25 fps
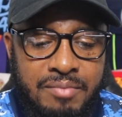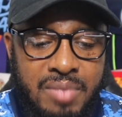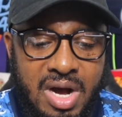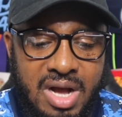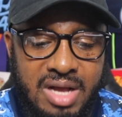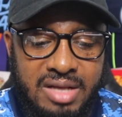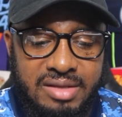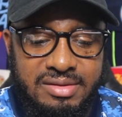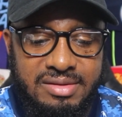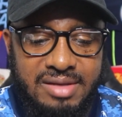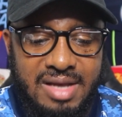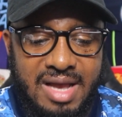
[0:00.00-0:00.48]

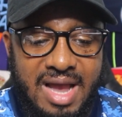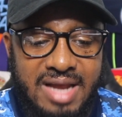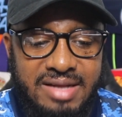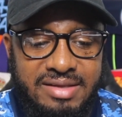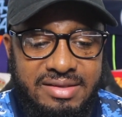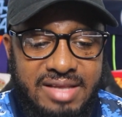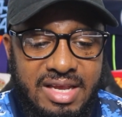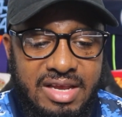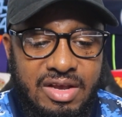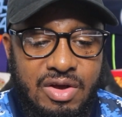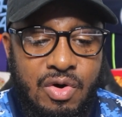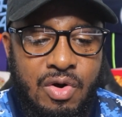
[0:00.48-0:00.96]
But
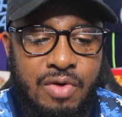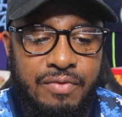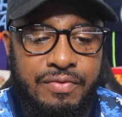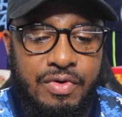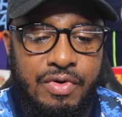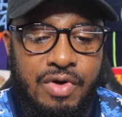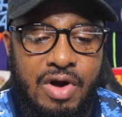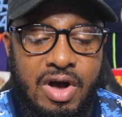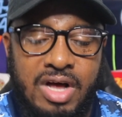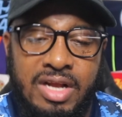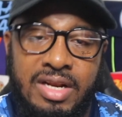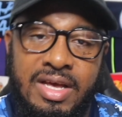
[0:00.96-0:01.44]
I think
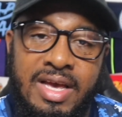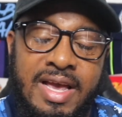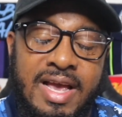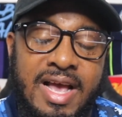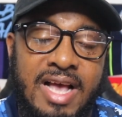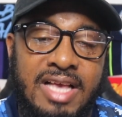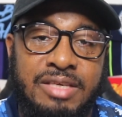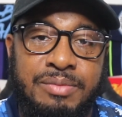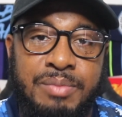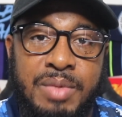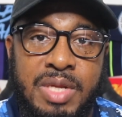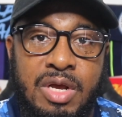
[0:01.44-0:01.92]
overall
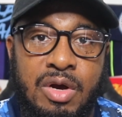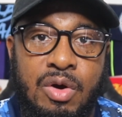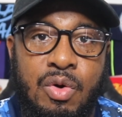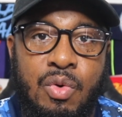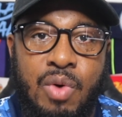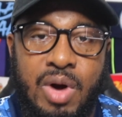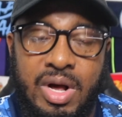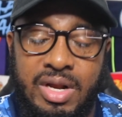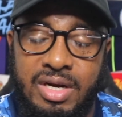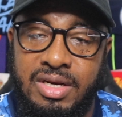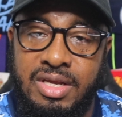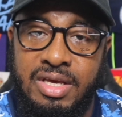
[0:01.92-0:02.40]
it has been a
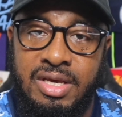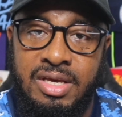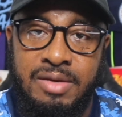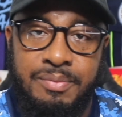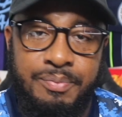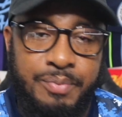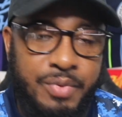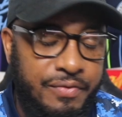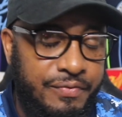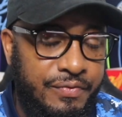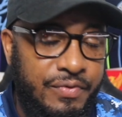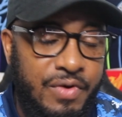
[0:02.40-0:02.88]

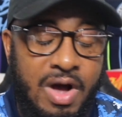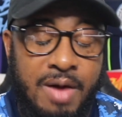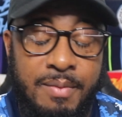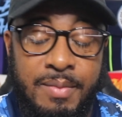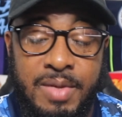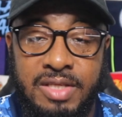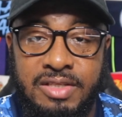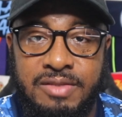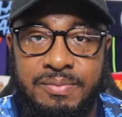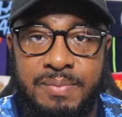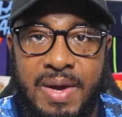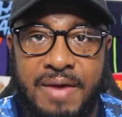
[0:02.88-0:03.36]
quality
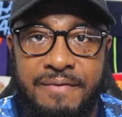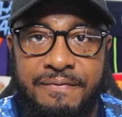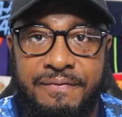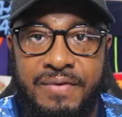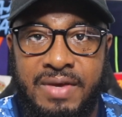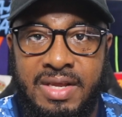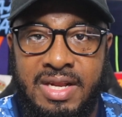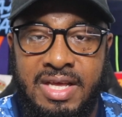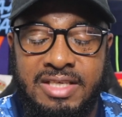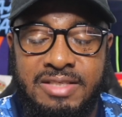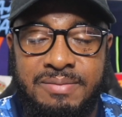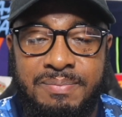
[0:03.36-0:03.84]
performance by
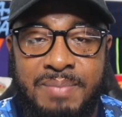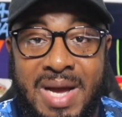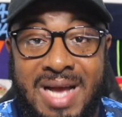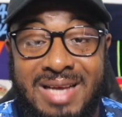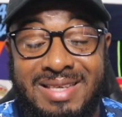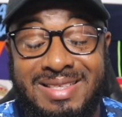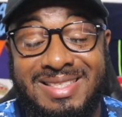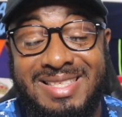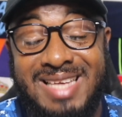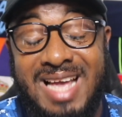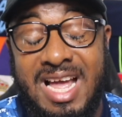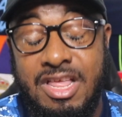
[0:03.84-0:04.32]
Felix
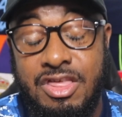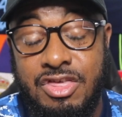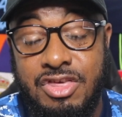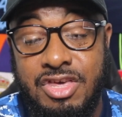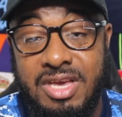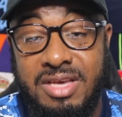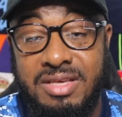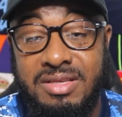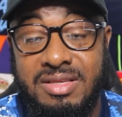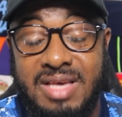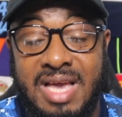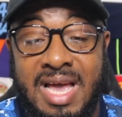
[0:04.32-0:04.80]
Bas
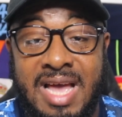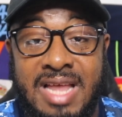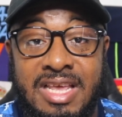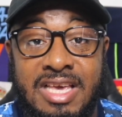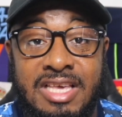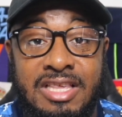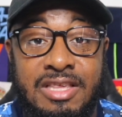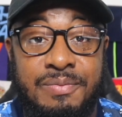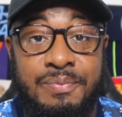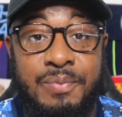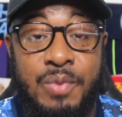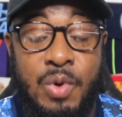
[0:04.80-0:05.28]
Sanchez
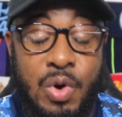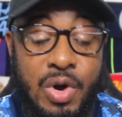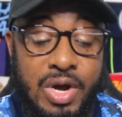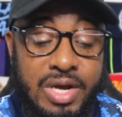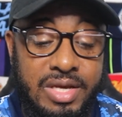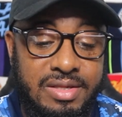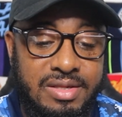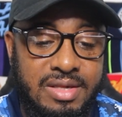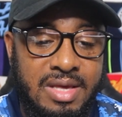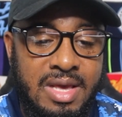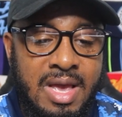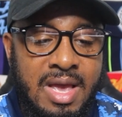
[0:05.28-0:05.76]
and his
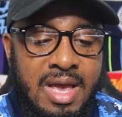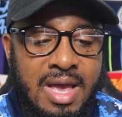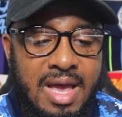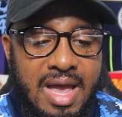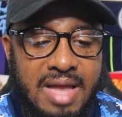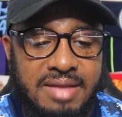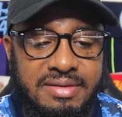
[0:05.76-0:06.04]
boys.